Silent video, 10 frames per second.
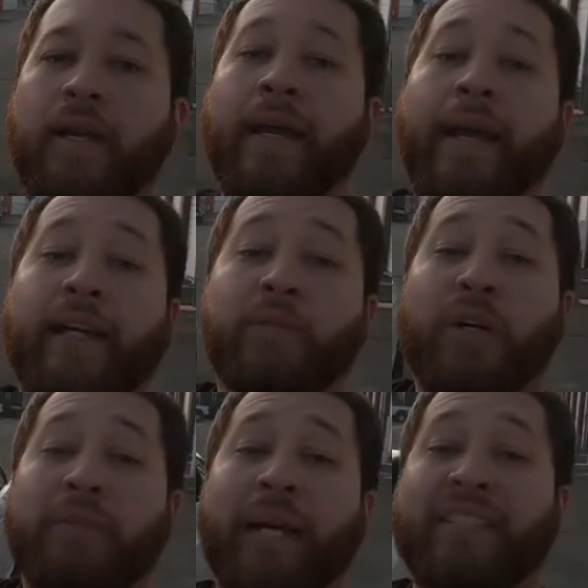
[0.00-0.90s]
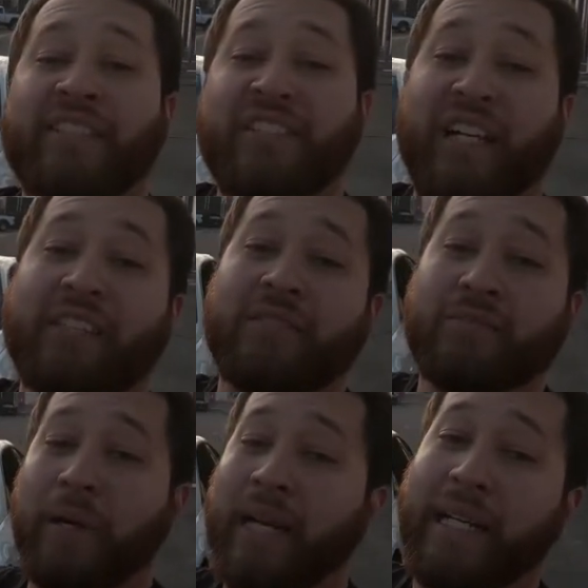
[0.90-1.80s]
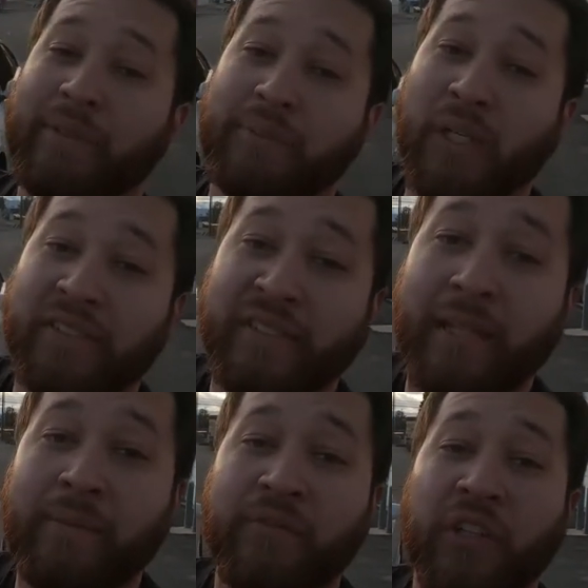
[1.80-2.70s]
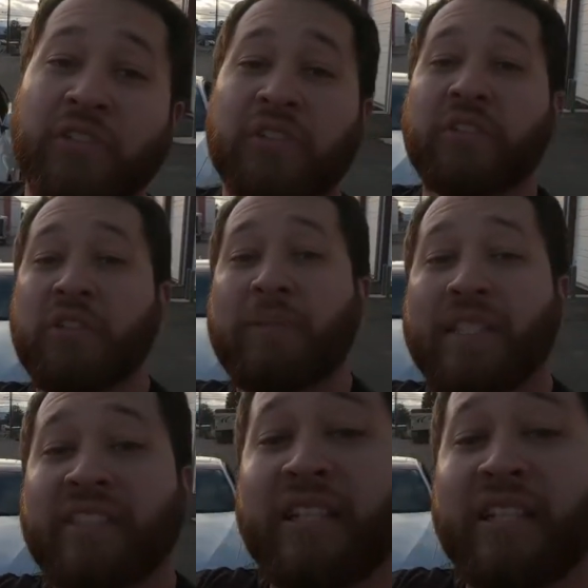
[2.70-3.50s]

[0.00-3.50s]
Hey guys, welcome back to the channel. My name is Mark Skeem, and for those of you new to my